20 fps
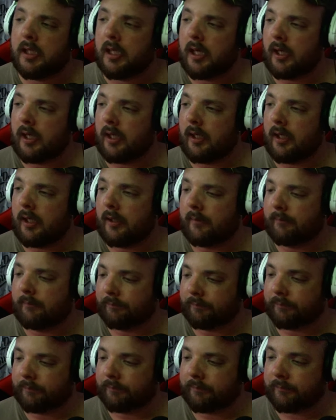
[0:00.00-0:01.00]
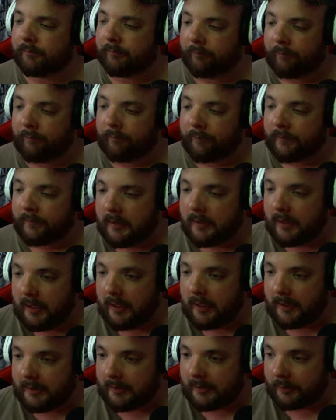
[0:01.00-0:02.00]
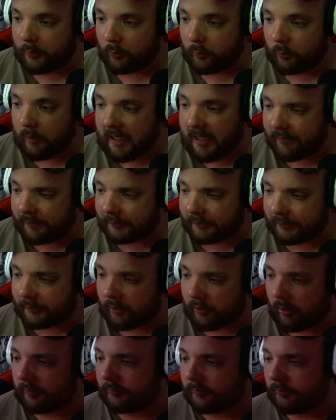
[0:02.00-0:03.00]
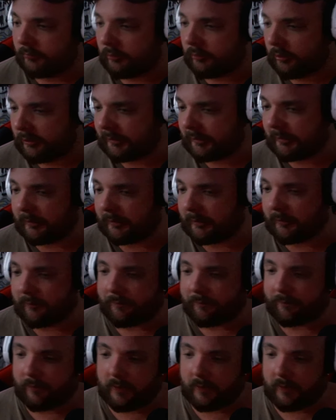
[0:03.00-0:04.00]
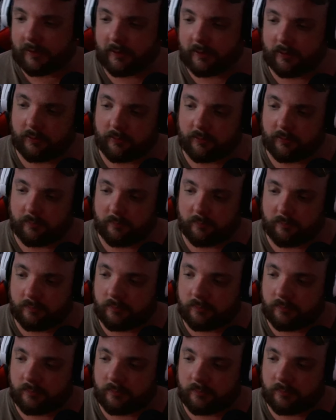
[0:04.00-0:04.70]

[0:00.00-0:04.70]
Um, the graphics card looks freaking